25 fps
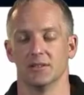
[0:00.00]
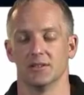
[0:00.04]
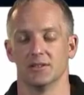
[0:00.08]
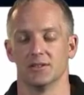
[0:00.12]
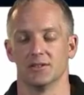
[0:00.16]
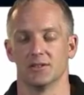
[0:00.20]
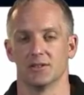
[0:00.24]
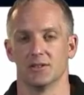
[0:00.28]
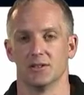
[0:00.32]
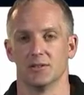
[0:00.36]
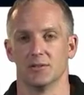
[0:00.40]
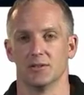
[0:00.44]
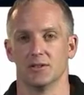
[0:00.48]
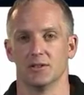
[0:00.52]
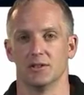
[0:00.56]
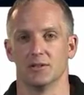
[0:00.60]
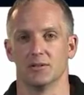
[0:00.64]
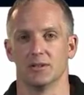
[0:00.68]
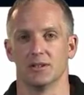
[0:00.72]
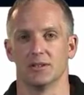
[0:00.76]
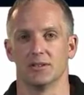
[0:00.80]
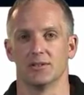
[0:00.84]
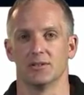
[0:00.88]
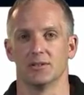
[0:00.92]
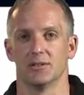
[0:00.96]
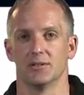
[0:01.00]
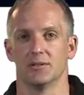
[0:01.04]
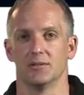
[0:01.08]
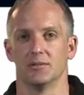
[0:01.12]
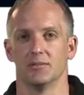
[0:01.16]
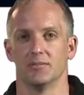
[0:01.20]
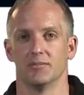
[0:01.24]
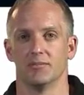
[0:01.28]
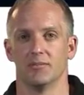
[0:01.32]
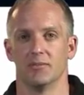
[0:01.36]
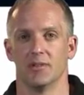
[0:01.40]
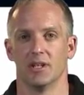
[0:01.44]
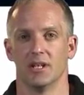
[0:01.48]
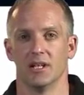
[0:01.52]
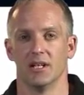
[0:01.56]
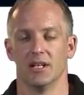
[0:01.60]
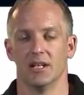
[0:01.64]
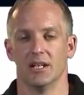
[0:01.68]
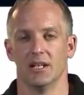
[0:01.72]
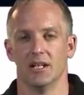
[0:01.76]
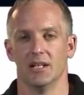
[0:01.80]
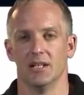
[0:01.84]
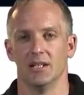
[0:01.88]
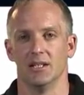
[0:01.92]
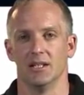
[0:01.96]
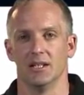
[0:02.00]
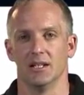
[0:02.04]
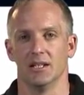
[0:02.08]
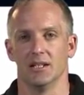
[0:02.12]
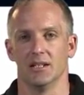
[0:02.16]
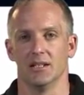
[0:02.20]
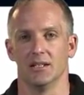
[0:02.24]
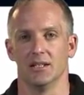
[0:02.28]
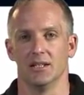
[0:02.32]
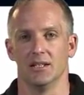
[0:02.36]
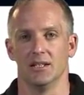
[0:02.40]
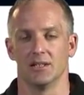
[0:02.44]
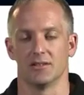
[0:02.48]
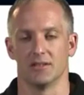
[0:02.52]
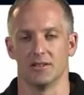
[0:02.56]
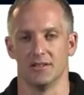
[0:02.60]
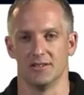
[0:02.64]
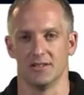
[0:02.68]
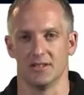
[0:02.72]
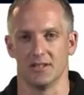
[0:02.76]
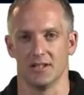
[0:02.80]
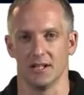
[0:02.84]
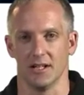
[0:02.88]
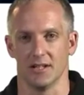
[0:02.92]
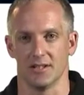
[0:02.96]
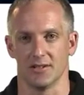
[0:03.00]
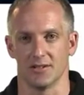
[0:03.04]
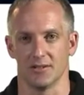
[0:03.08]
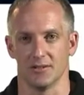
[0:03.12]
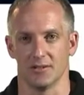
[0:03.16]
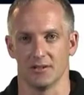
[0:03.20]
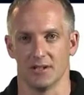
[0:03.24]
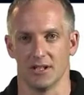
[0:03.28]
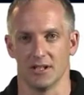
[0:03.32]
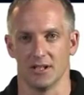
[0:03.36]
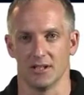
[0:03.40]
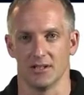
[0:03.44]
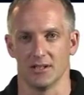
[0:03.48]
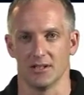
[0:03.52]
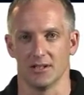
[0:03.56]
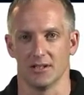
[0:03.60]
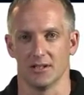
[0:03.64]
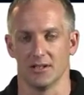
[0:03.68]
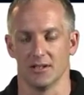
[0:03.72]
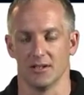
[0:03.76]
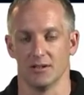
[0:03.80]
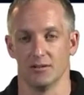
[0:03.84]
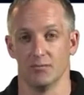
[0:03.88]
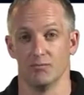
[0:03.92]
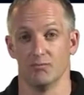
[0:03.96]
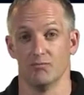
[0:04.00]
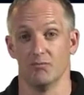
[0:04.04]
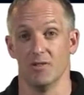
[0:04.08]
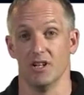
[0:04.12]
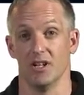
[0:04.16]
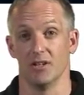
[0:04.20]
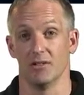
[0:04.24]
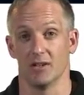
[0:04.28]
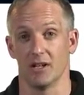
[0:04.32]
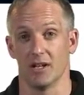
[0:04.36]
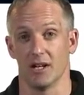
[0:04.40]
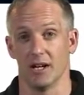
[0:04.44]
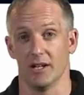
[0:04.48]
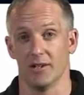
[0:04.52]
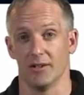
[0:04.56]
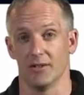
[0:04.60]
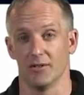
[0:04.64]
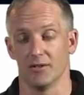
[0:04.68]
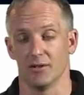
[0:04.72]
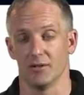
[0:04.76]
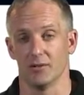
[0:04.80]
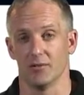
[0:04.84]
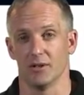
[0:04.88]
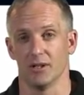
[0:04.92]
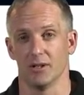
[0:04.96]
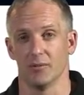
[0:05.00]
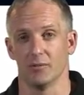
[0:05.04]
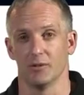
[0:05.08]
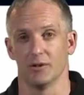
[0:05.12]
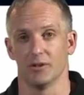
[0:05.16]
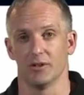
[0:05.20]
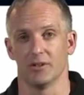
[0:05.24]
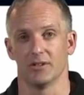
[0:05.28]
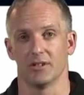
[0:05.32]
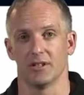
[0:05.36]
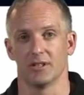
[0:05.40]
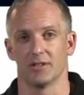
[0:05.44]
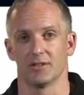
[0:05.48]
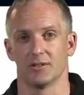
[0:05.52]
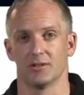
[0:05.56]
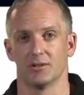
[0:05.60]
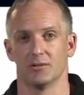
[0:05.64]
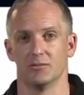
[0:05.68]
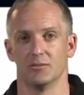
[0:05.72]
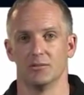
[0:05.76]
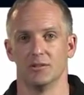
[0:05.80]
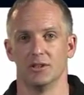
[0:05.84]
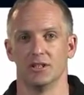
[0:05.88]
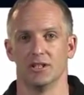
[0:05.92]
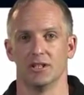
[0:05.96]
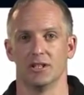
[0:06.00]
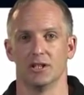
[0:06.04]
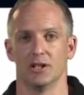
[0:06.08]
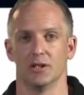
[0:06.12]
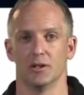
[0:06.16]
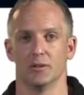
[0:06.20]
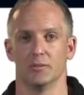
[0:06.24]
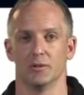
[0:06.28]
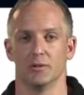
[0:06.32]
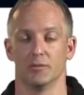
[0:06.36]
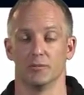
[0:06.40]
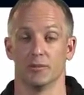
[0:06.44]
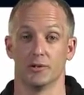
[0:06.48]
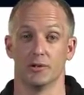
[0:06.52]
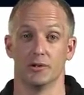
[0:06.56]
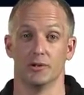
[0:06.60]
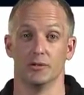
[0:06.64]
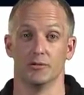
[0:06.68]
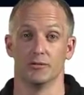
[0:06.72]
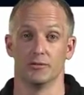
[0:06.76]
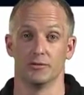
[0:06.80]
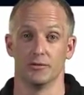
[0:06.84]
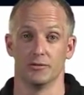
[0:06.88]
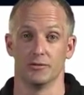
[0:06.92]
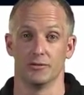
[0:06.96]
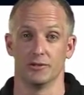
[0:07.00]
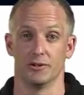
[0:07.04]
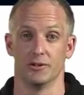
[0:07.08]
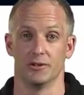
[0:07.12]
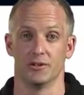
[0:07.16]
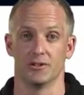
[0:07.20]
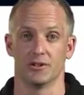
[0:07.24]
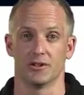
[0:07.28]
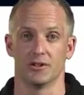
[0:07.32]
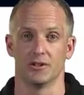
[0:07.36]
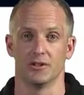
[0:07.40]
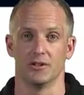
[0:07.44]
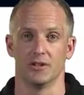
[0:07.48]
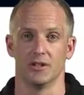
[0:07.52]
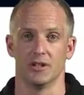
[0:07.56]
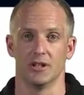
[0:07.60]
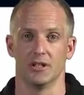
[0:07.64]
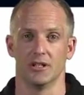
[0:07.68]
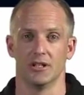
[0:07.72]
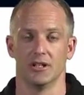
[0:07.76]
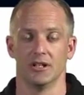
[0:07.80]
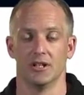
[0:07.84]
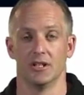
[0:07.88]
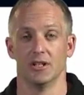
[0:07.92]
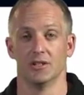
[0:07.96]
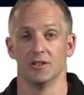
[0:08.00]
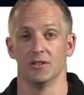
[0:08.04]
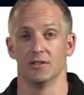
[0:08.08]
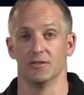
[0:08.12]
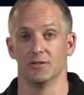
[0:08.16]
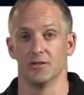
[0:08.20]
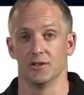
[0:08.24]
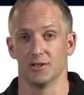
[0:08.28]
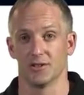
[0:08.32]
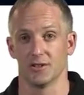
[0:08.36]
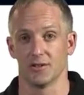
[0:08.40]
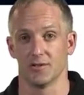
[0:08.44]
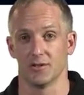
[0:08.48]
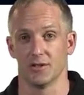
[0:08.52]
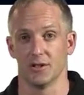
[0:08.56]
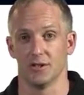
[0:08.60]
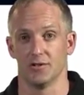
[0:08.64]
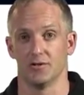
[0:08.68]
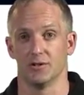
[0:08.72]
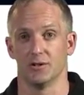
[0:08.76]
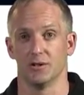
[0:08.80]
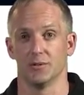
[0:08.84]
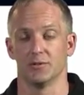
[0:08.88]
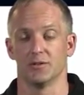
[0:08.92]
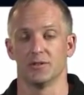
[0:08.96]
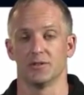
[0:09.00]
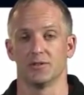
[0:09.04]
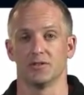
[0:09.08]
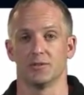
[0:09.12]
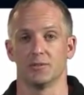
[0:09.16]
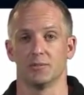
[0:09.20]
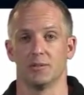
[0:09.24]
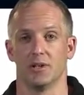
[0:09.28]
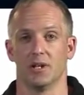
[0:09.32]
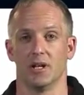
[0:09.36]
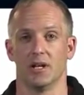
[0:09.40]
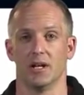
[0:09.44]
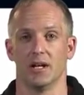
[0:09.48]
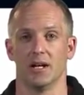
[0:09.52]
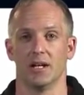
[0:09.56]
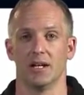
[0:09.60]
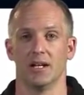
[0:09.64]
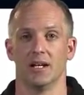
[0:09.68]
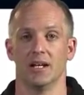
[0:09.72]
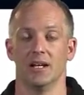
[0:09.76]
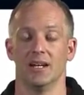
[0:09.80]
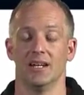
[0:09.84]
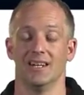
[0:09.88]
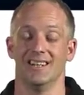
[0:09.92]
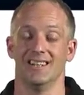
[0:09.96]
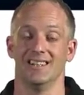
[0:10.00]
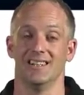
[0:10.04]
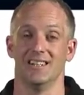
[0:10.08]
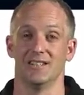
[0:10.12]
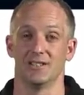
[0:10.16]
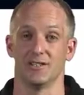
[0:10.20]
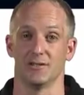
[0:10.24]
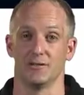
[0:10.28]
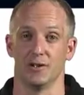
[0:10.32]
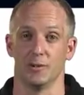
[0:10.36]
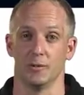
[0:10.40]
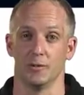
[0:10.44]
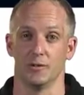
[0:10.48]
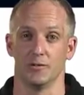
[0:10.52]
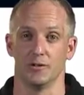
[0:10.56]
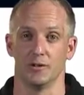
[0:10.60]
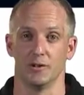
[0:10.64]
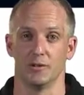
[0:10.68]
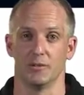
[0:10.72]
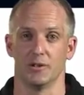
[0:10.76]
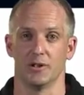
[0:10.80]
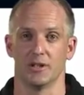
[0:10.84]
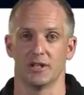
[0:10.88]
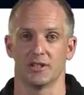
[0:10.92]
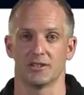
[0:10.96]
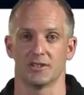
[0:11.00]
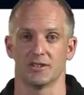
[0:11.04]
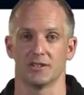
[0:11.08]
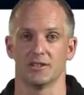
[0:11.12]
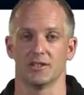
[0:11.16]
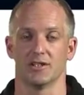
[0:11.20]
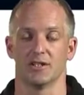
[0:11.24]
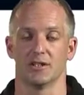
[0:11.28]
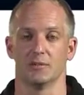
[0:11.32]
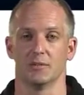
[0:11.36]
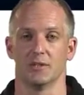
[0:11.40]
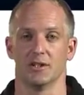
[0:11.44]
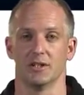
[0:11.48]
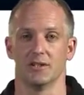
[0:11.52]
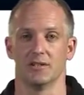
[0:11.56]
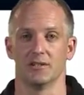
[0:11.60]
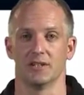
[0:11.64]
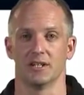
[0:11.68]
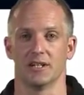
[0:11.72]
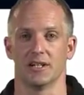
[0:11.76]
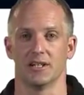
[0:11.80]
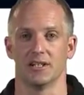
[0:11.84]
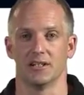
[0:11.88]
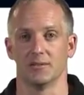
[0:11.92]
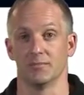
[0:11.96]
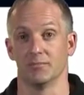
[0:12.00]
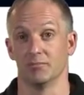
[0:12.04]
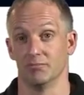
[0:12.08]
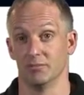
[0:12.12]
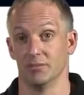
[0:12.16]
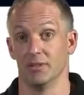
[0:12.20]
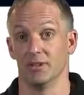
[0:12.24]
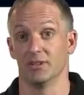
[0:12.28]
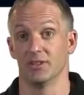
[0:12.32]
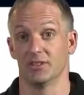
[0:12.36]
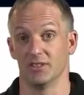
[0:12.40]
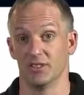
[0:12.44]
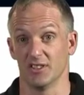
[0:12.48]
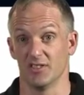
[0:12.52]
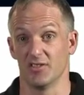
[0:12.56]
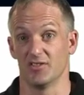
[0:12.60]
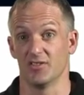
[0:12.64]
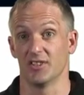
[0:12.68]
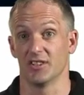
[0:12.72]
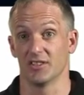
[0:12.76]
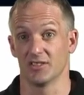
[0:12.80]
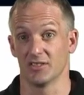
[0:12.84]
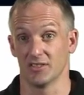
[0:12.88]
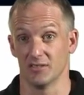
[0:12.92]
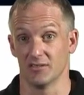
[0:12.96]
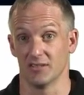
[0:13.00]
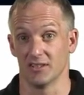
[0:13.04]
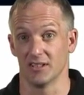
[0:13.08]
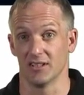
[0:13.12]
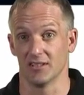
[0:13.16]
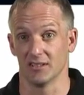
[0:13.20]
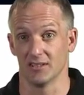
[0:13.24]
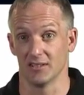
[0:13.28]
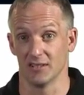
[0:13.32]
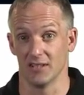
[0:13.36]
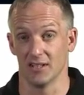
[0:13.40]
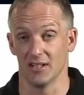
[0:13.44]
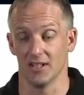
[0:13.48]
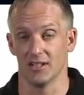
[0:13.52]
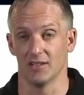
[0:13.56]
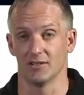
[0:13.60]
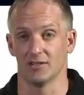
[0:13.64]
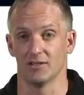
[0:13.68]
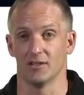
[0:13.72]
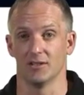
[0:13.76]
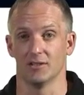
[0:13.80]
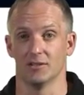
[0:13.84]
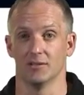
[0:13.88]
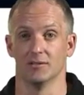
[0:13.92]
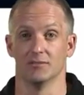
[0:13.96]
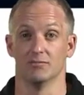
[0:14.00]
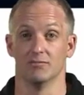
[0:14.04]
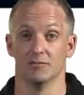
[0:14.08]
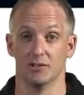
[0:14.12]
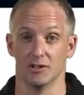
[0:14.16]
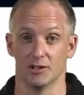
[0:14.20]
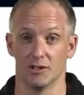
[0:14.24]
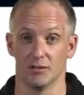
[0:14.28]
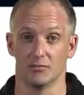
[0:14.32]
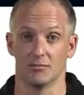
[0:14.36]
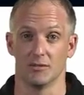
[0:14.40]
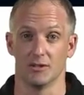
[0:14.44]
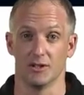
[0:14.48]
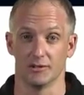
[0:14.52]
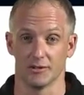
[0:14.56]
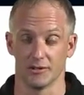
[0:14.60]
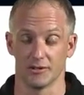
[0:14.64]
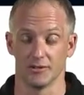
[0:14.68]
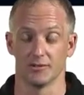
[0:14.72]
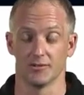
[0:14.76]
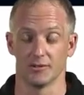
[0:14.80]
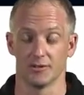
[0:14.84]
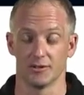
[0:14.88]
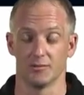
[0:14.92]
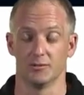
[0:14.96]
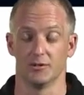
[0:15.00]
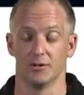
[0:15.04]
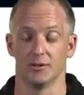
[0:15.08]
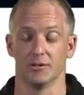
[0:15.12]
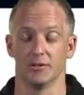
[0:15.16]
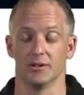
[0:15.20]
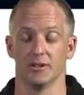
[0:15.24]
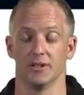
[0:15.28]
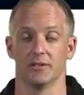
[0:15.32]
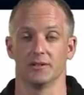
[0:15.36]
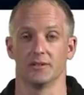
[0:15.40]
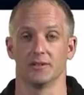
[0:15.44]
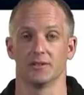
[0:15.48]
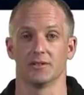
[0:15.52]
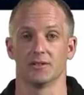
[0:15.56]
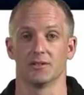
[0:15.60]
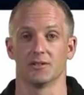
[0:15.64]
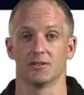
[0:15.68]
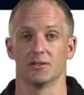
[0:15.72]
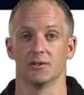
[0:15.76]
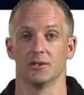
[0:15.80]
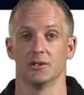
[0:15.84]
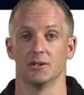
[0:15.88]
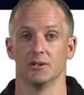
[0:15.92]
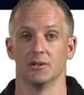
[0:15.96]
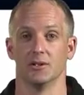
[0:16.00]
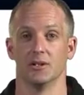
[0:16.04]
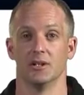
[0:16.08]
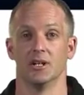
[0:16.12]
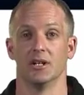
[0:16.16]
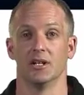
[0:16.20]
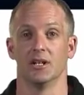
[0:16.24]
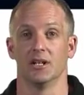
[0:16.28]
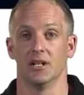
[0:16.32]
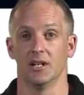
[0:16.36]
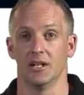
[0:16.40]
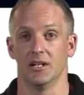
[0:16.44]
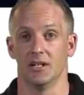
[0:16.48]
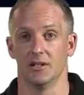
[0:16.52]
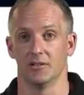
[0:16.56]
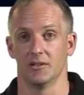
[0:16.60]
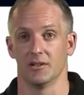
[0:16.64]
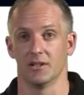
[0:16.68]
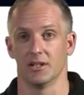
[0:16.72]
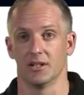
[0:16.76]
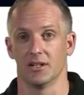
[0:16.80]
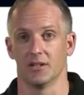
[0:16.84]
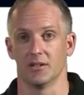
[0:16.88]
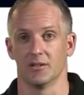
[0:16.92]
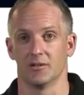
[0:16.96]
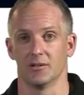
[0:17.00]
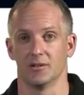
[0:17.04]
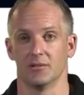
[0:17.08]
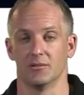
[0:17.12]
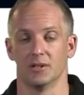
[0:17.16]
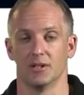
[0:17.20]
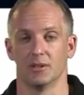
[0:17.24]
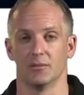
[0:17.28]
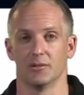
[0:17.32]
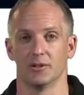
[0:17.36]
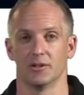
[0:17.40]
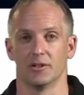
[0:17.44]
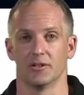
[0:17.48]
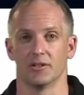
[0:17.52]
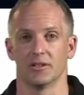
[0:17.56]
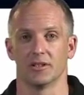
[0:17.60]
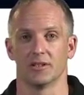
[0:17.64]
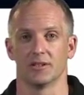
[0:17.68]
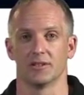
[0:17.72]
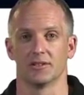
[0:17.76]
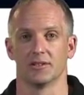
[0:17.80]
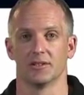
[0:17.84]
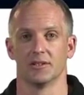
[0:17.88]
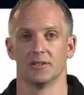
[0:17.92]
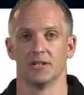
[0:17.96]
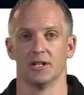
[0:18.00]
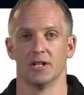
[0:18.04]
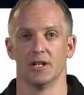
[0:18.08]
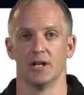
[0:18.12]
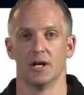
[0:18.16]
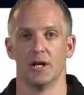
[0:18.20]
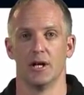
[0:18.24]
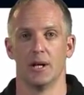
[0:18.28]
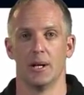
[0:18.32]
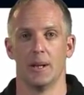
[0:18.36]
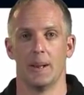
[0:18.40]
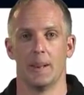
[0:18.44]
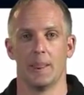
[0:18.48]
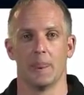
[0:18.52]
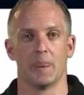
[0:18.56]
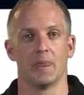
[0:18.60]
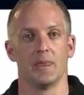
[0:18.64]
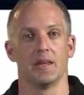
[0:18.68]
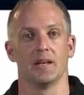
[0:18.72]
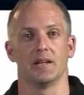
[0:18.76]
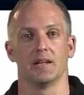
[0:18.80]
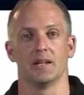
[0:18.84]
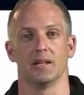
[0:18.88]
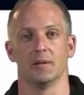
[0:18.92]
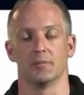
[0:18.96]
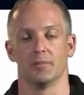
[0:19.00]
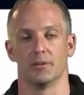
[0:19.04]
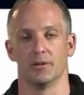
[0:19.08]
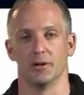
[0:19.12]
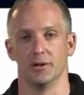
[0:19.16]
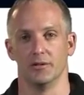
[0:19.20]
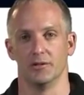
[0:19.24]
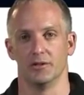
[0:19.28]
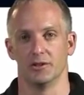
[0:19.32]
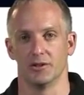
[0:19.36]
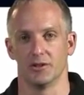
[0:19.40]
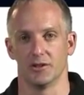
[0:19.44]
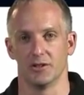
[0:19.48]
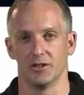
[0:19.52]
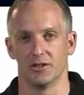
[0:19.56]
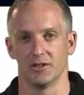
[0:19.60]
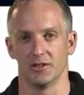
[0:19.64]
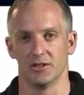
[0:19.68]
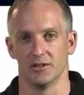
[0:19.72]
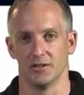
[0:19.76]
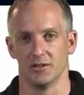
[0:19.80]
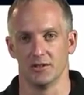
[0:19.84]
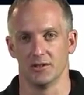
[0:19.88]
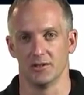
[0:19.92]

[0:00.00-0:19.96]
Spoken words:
is true in Niue too. Yet increasing household gardening irrigated through rainwater tanks could really help improve food security, diversify forms of supply. It is a form of food production that can be irrigated because it's fixed around the household. You can mulch small areas of soil and irrigate through rainwater tanks. It can improve nutrition.